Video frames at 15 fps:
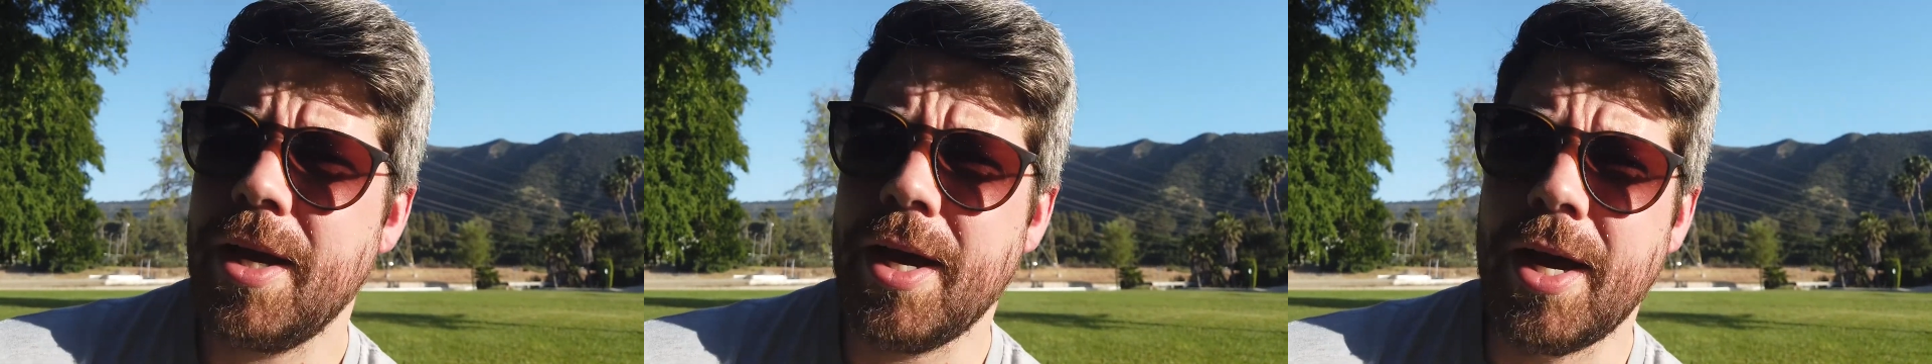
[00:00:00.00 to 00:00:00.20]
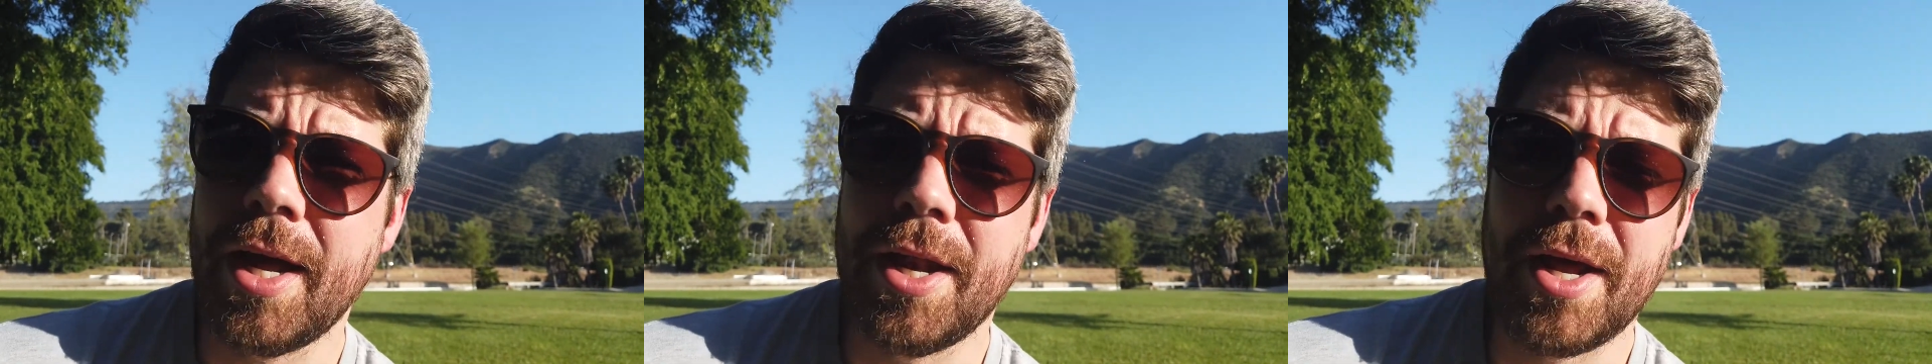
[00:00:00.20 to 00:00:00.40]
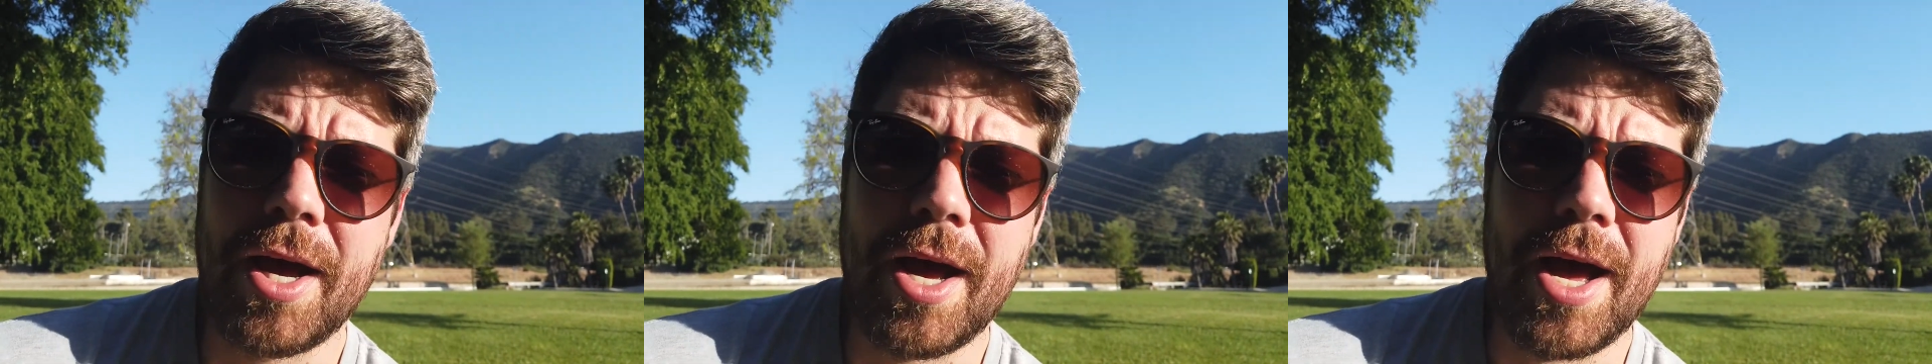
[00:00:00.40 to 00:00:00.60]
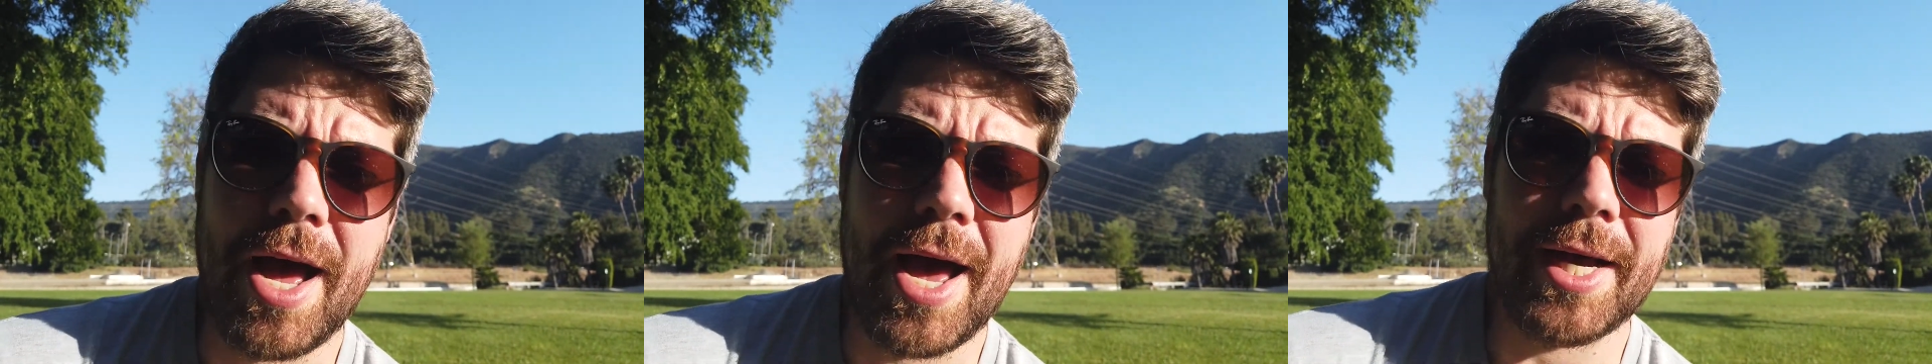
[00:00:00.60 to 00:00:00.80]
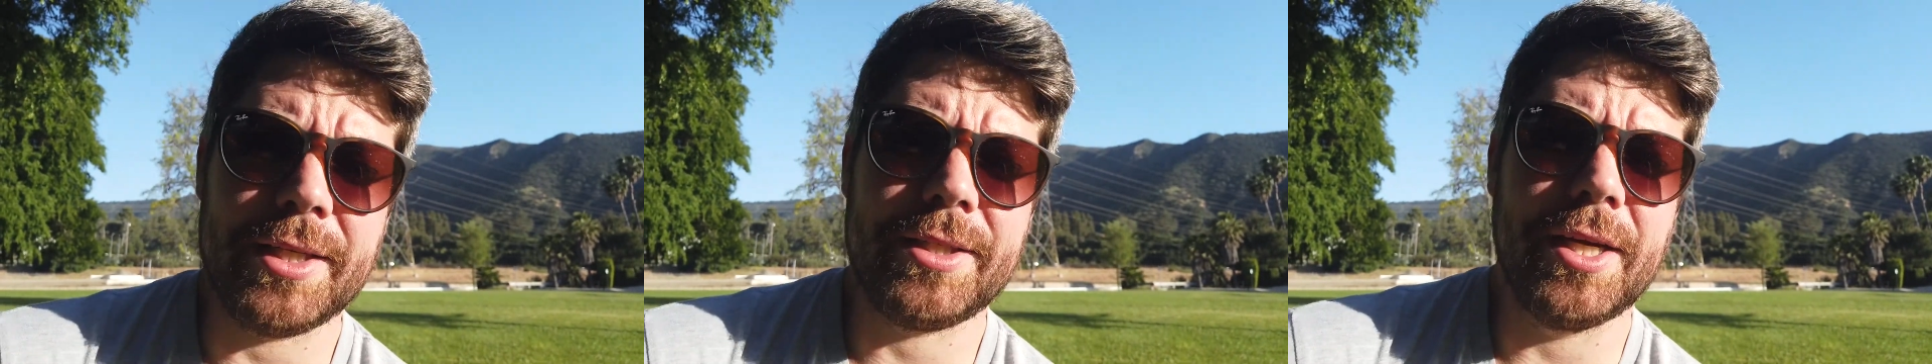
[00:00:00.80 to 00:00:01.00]
And
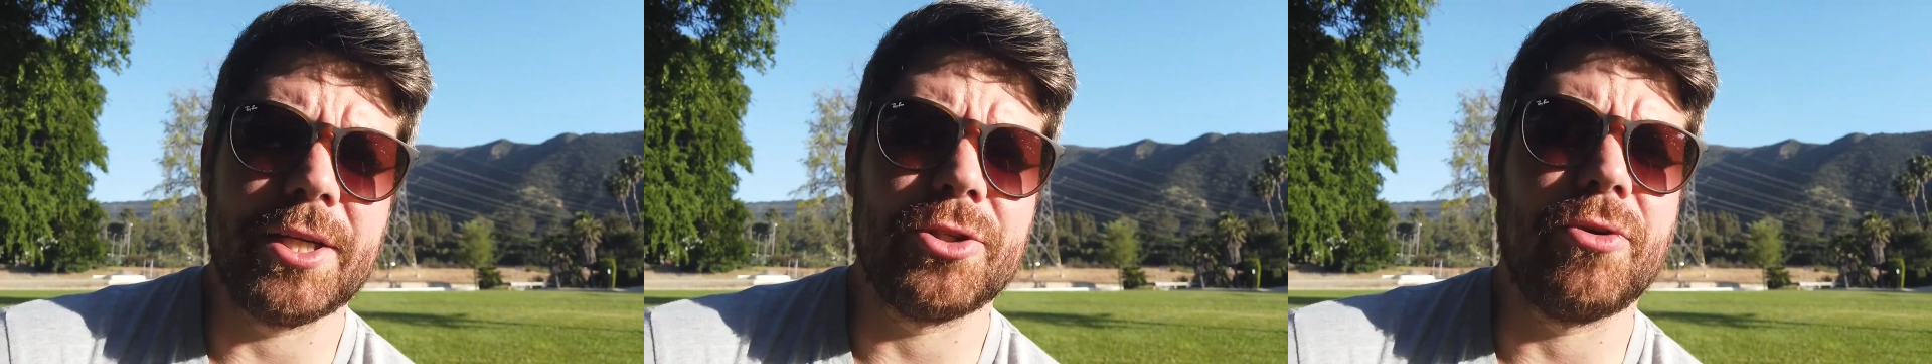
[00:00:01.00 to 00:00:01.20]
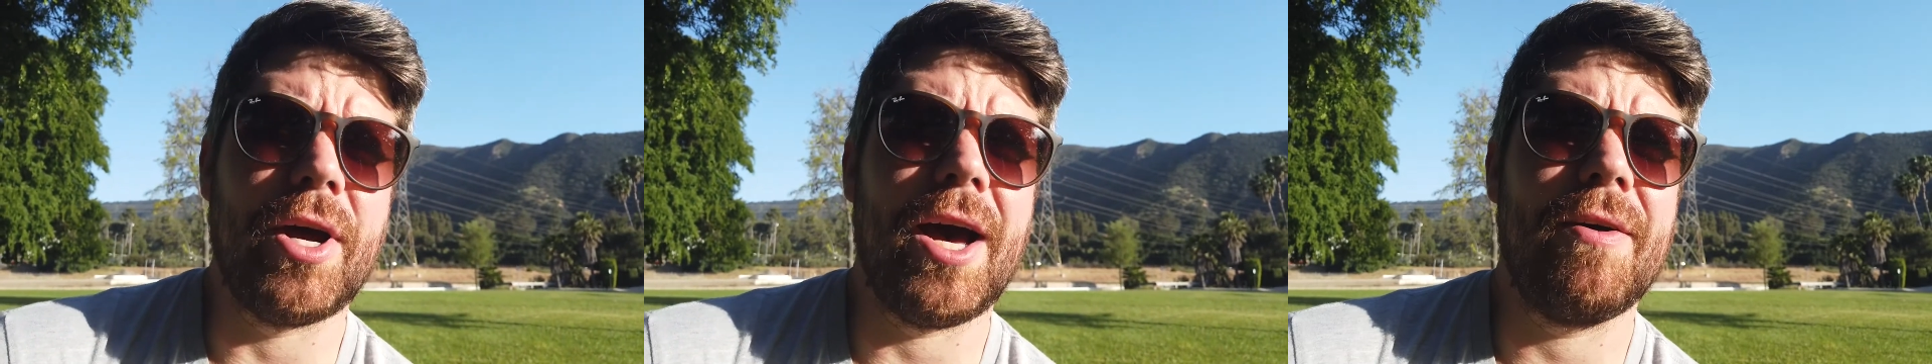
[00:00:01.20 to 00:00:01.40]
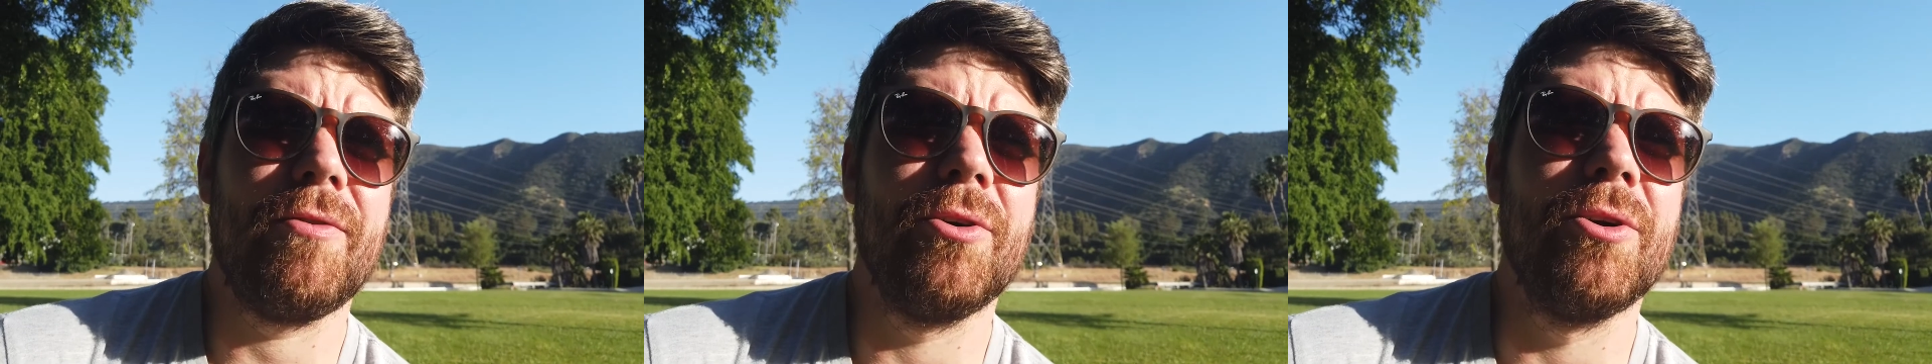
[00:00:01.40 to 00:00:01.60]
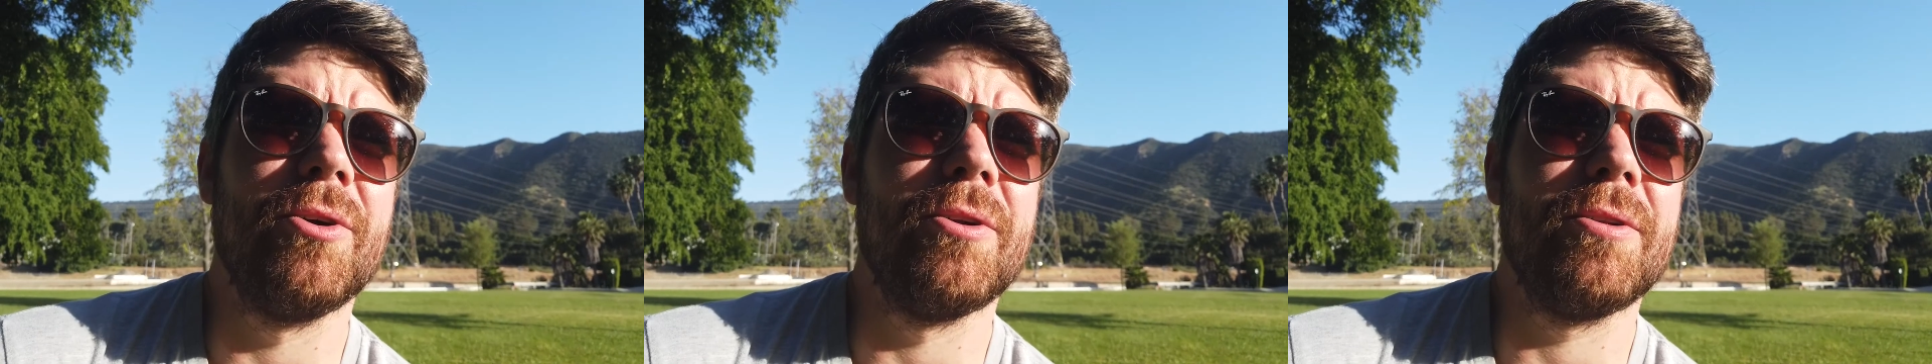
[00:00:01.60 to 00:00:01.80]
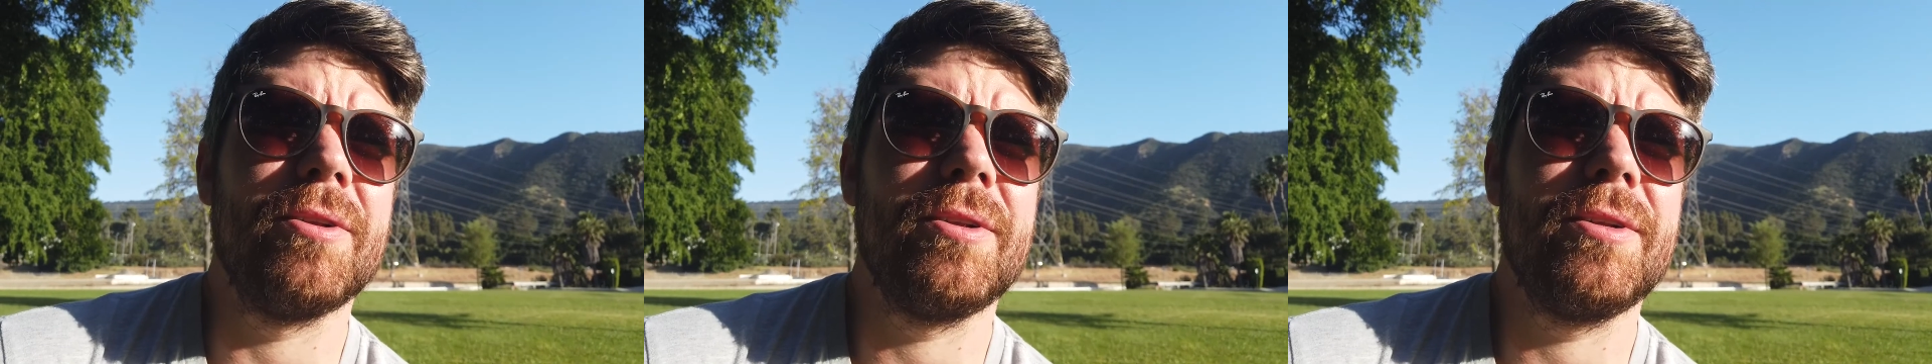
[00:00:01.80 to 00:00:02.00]
uh, as they
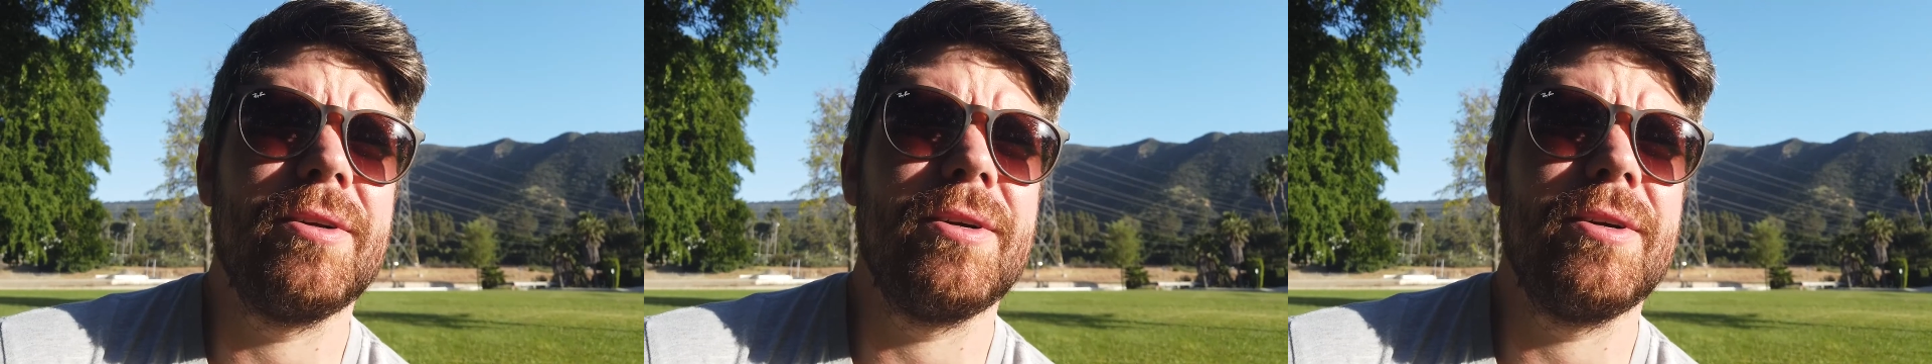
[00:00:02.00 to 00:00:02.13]
travel,